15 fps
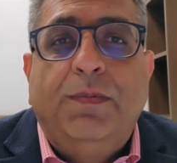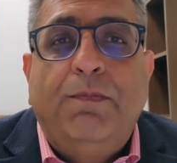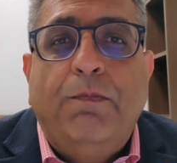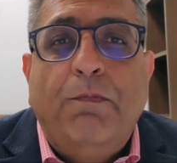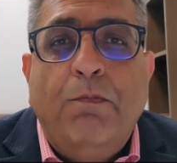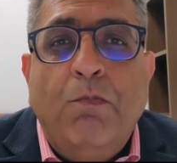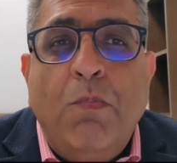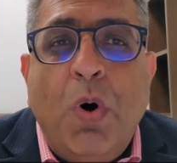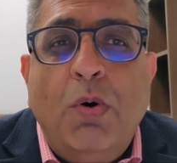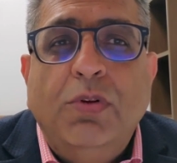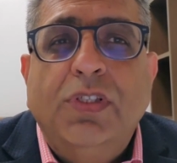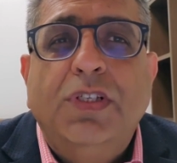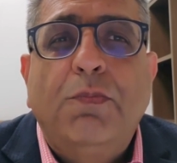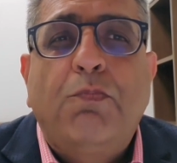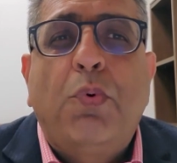
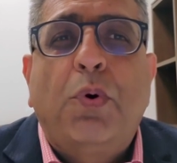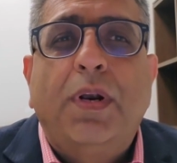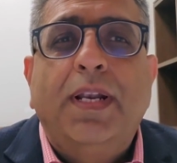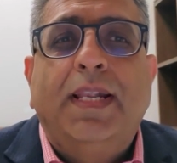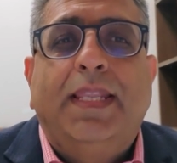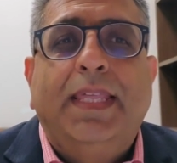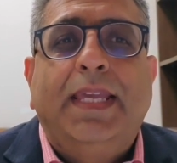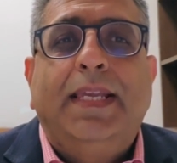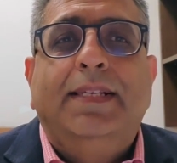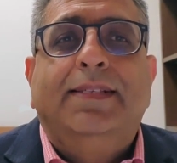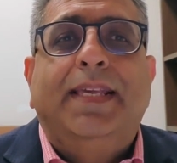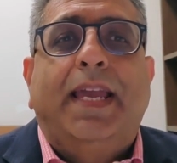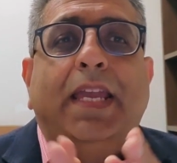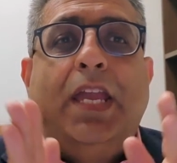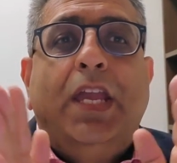most important thing, is
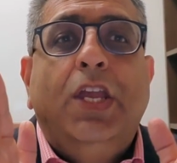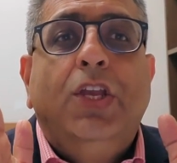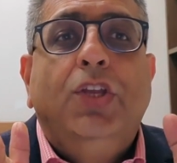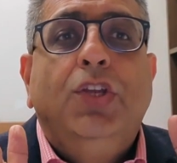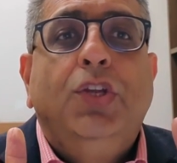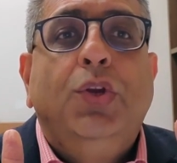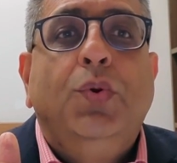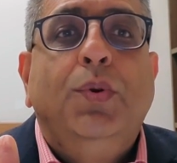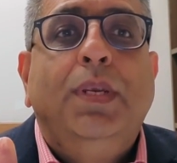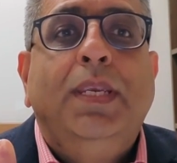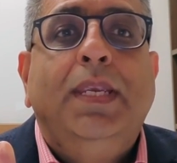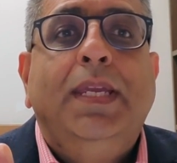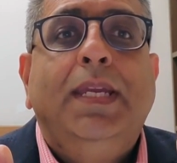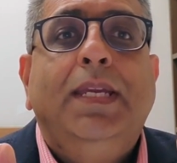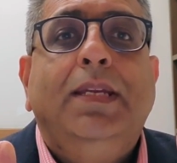that you
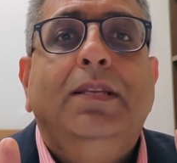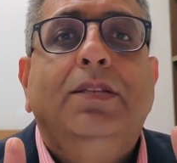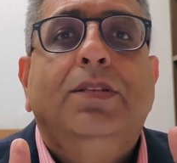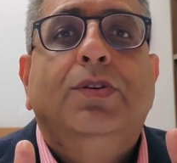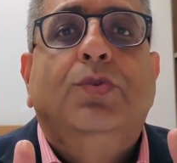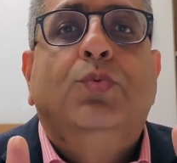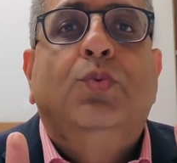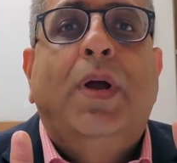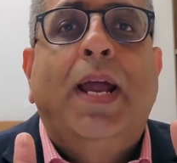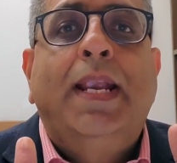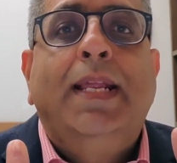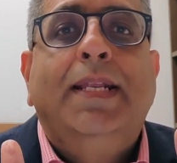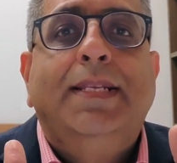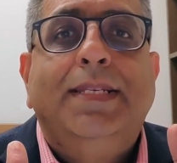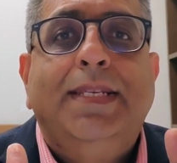need to write
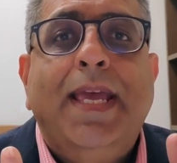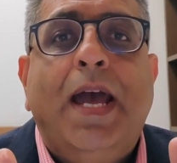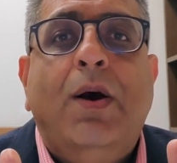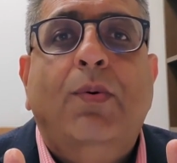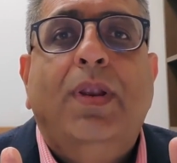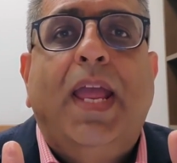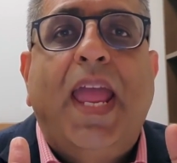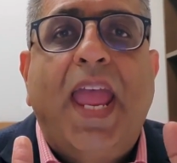it down.